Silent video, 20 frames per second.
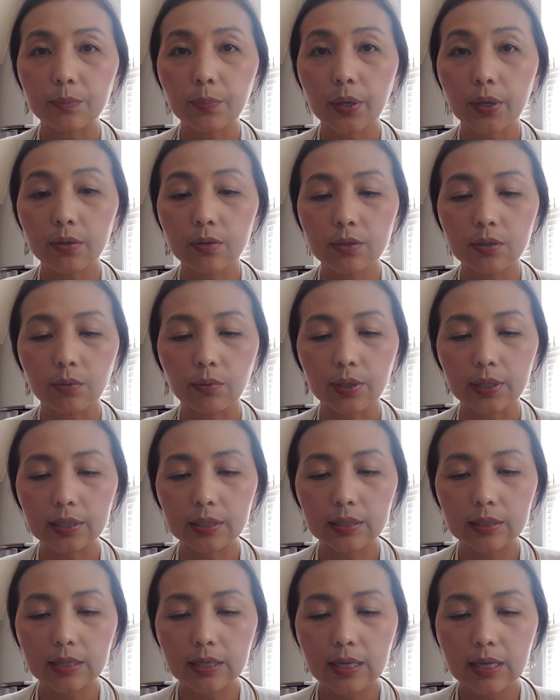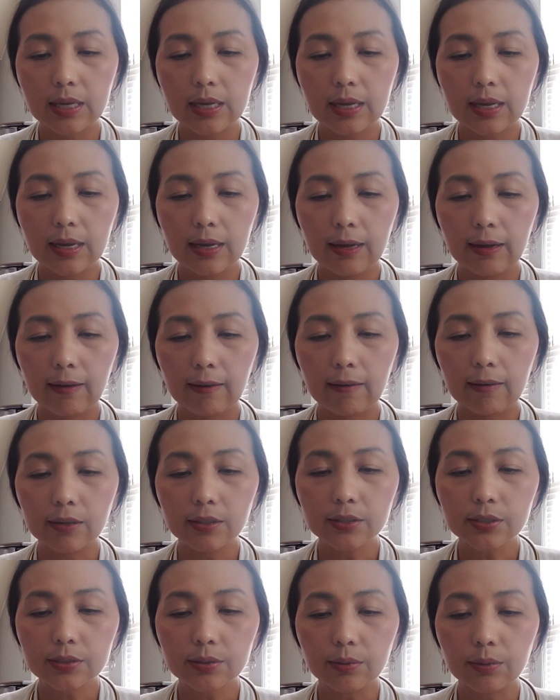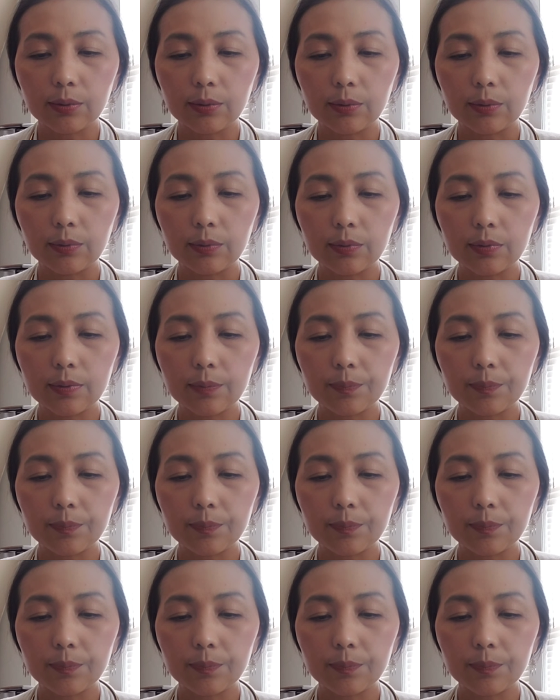paranoid. Also,